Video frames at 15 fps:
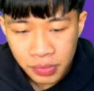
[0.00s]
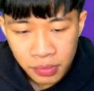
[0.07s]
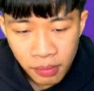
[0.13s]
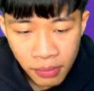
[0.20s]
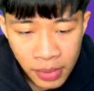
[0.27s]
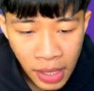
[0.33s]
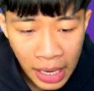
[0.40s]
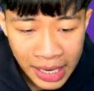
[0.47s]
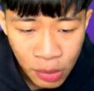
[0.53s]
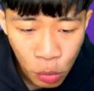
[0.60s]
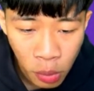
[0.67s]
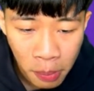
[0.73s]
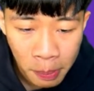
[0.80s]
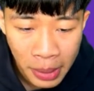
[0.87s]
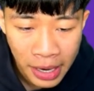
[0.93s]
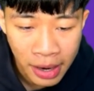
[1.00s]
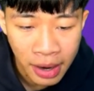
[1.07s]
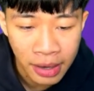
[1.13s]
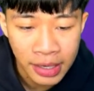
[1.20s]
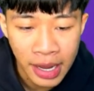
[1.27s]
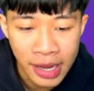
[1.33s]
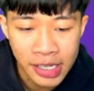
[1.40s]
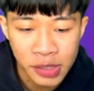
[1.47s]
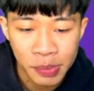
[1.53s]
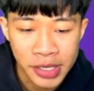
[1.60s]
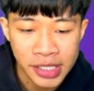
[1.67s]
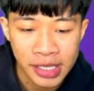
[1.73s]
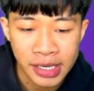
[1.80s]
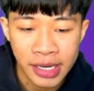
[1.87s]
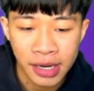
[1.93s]
I think one player that is
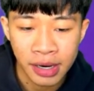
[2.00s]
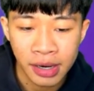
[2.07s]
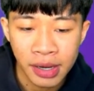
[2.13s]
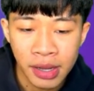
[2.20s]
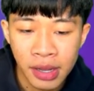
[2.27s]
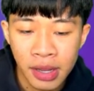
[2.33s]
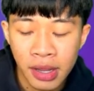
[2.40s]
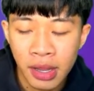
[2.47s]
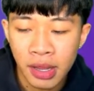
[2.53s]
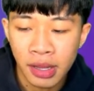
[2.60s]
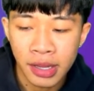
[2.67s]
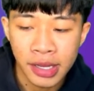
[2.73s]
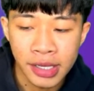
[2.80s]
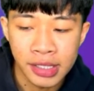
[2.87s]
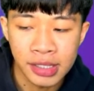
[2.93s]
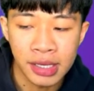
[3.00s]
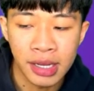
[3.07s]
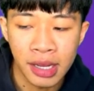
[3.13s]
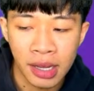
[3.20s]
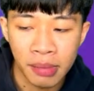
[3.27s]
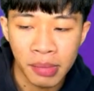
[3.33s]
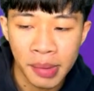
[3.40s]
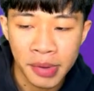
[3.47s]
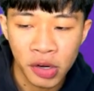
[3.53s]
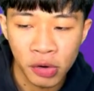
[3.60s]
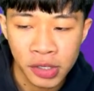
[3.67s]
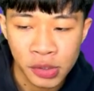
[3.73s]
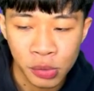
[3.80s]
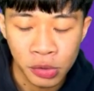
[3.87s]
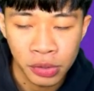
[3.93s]
missing here is maybe
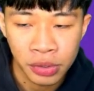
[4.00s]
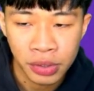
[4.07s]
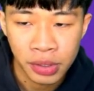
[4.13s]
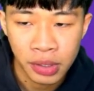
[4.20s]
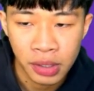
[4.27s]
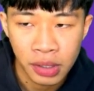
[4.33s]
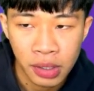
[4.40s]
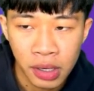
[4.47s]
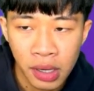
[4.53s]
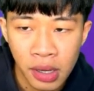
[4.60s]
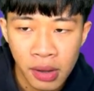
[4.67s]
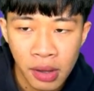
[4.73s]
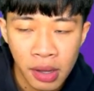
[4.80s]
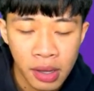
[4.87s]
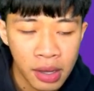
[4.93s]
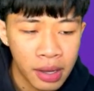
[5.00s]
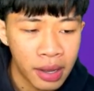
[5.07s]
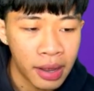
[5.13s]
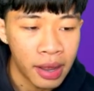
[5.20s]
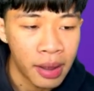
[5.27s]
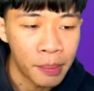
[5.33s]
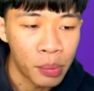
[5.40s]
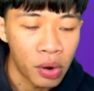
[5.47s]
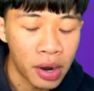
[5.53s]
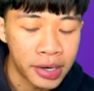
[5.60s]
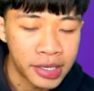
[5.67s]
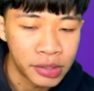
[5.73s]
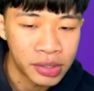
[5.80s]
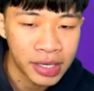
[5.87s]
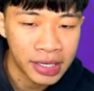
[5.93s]
Chris Wood. But I
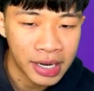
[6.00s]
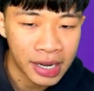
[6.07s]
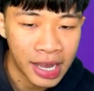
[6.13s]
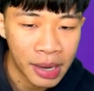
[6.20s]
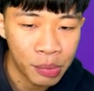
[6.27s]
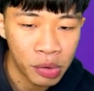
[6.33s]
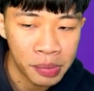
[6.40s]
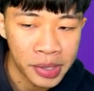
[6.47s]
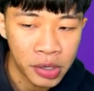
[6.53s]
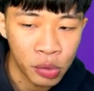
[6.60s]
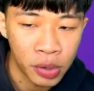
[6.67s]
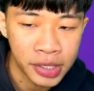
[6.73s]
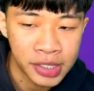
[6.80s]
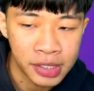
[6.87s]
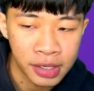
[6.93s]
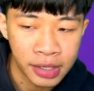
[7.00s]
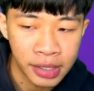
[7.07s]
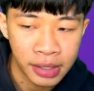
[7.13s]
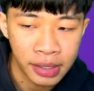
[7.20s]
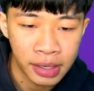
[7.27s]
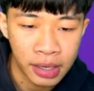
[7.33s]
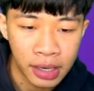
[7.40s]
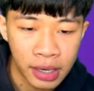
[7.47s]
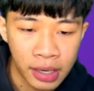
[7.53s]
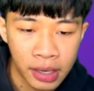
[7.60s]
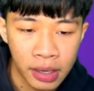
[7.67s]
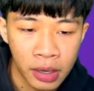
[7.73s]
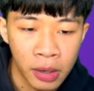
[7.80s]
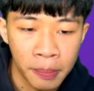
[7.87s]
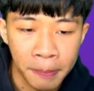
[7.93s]
do think that game will be quite tight.
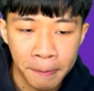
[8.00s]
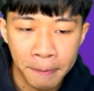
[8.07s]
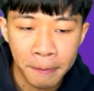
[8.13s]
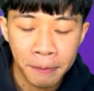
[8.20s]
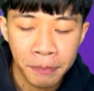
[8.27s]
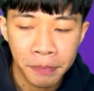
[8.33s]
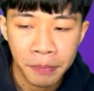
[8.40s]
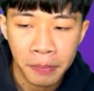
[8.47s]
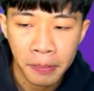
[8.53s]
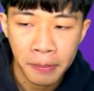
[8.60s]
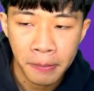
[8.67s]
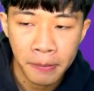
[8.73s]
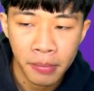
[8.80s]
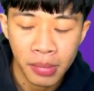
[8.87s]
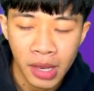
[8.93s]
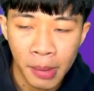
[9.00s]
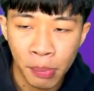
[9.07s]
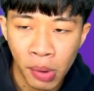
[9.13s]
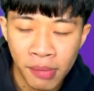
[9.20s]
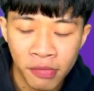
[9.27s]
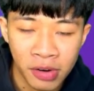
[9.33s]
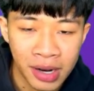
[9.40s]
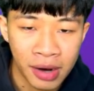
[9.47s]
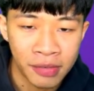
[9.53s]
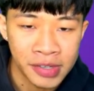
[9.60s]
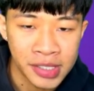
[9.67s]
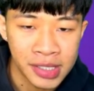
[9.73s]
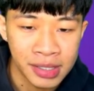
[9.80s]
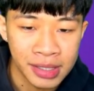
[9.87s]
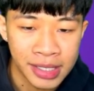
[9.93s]
And Brentford are a
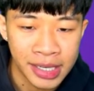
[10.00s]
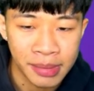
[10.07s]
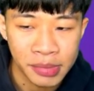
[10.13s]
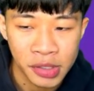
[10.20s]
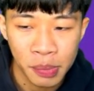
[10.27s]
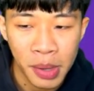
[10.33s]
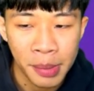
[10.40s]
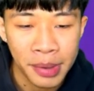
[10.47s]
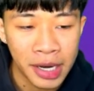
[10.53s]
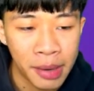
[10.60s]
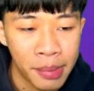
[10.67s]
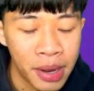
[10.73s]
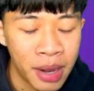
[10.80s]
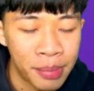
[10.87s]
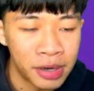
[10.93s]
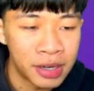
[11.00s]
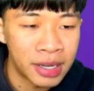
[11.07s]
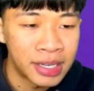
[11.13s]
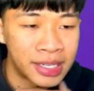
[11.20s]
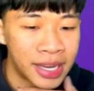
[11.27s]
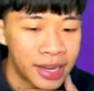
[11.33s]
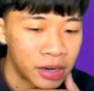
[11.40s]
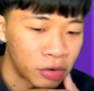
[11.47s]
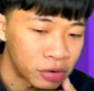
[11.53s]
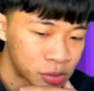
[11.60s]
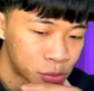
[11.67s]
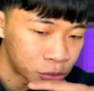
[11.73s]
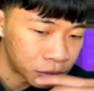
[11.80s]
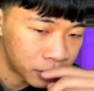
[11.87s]
physical team, so maybe they'll be able to contain Chris Wood.